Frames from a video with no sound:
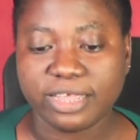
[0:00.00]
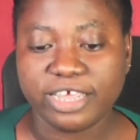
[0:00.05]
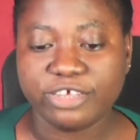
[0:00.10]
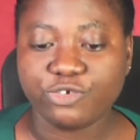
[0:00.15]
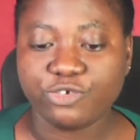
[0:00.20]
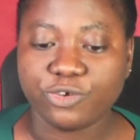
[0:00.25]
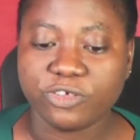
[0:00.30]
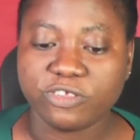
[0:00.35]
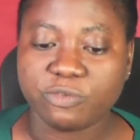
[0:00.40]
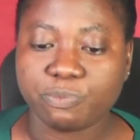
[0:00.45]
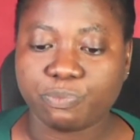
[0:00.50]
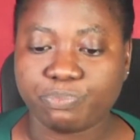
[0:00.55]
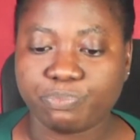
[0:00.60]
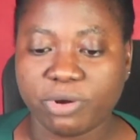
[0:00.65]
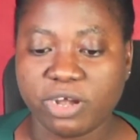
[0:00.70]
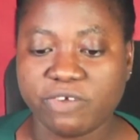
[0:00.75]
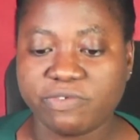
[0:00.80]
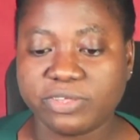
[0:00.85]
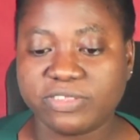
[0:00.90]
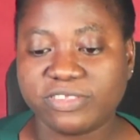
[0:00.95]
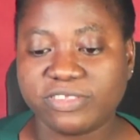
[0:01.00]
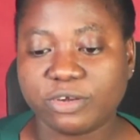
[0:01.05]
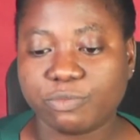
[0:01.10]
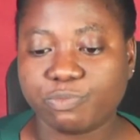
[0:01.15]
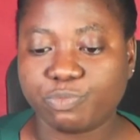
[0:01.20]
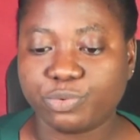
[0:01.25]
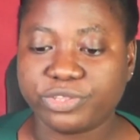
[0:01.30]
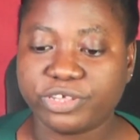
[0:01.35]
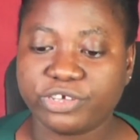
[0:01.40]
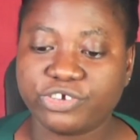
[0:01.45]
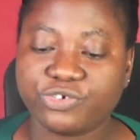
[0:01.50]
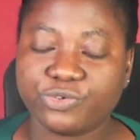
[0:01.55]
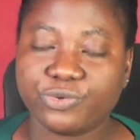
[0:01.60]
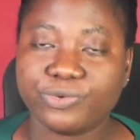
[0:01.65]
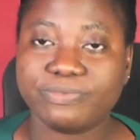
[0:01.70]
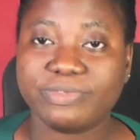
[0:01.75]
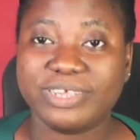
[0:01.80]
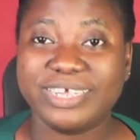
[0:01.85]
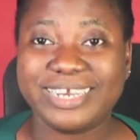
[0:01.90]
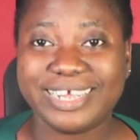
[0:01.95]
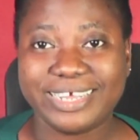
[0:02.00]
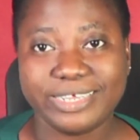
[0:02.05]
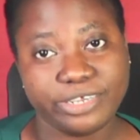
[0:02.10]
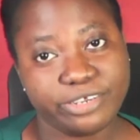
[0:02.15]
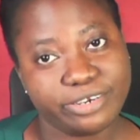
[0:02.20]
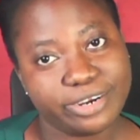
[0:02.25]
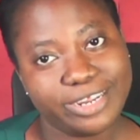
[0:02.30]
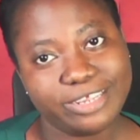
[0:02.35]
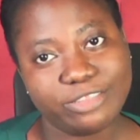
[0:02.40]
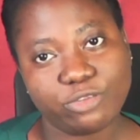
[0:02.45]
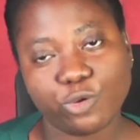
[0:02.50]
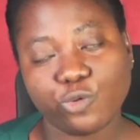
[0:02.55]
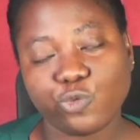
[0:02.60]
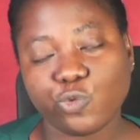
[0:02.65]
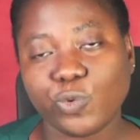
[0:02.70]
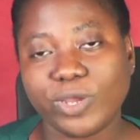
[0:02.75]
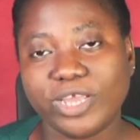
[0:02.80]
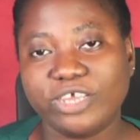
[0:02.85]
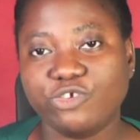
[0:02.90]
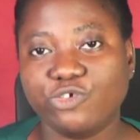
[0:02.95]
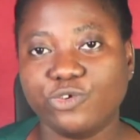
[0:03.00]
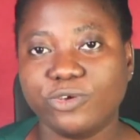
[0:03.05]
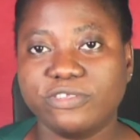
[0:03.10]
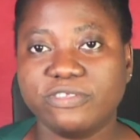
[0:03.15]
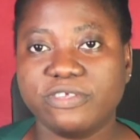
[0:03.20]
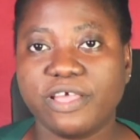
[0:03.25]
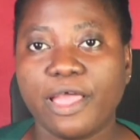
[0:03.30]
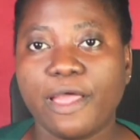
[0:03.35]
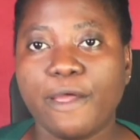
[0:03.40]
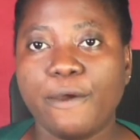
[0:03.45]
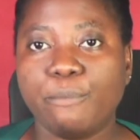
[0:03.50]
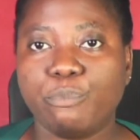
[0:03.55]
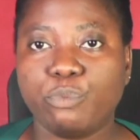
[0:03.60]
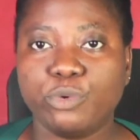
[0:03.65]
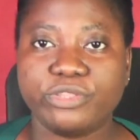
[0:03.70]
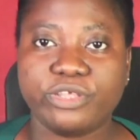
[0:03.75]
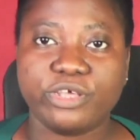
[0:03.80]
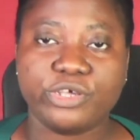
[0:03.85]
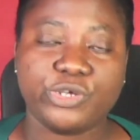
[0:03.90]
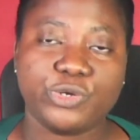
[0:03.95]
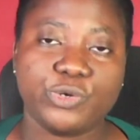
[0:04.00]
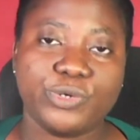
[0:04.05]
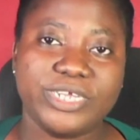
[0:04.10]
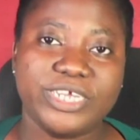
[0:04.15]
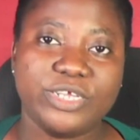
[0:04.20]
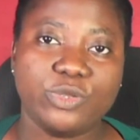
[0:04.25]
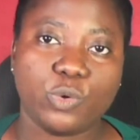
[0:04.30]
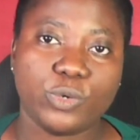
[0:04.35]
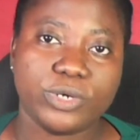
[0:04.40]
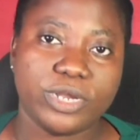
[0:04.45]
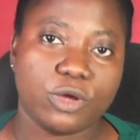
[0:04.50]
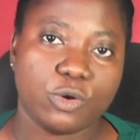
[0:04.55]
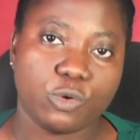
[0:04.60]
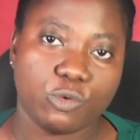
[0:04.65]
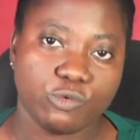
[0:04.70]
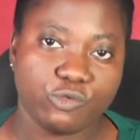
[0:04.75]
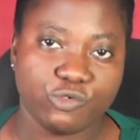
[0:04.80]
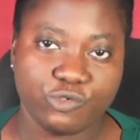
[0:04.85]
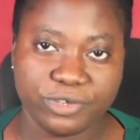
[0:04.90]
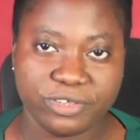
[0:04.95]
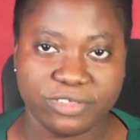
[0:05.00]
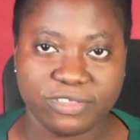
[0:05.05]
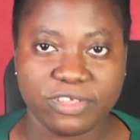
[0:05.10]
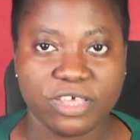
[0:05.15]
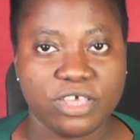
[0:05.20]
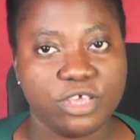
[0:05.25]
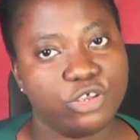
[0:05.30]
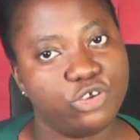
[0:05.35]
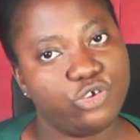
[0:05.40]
enjoys privacy and protection in Nigeria, it also enjoys protection in other countries,